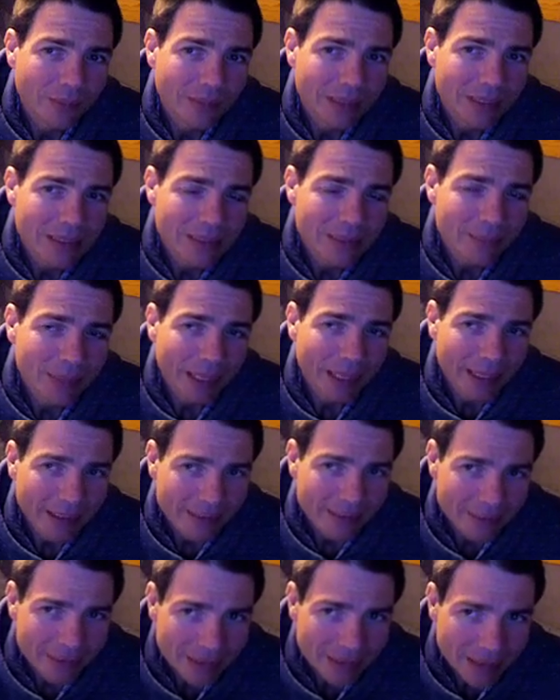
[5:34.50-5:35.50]
it's by
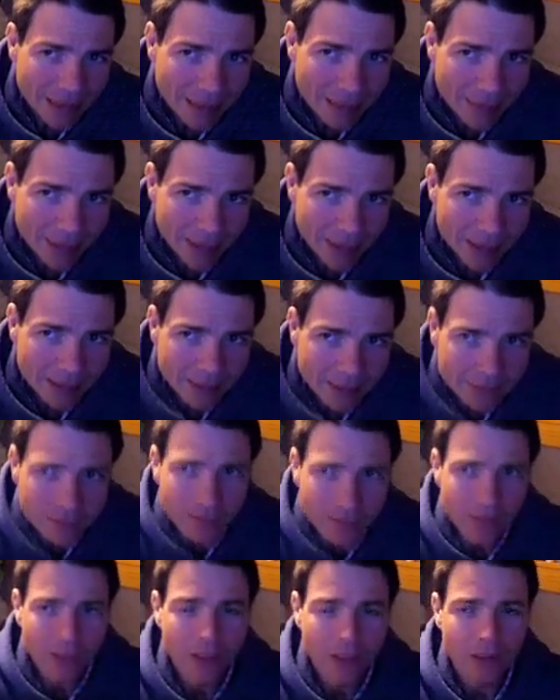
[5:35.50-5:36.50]
coming
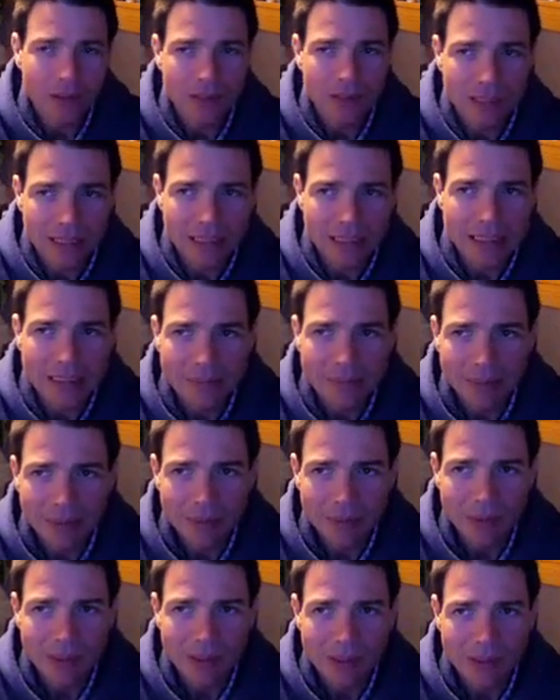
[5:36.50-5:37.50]
close and intimate
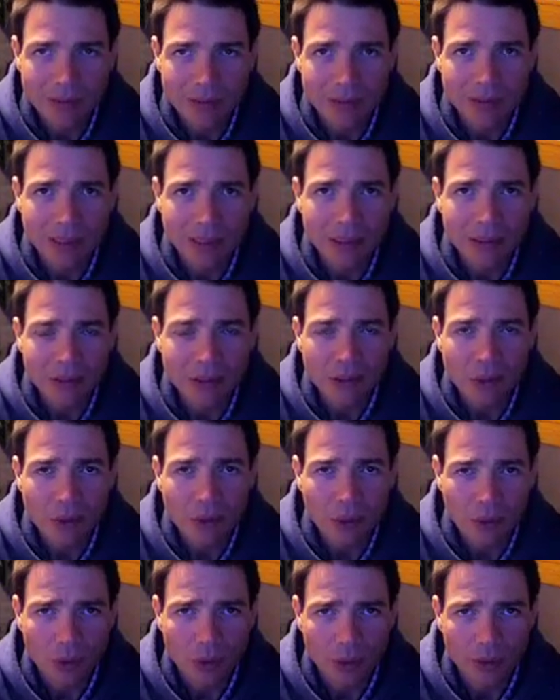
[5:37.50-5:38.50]
with your inner
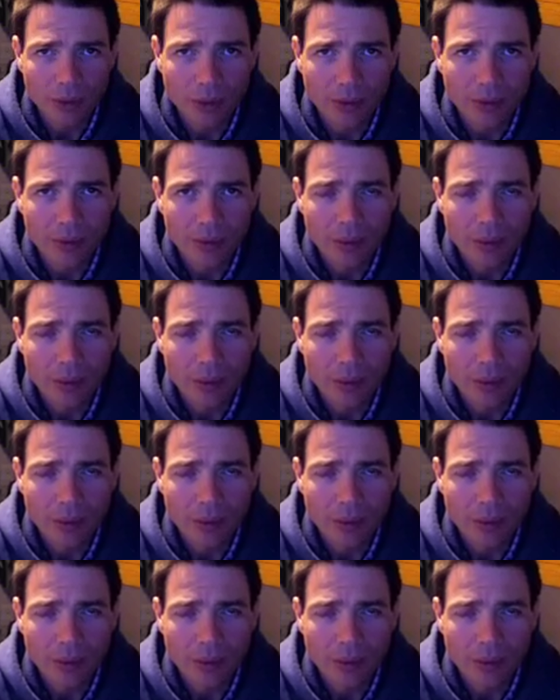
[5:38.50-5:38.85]
core,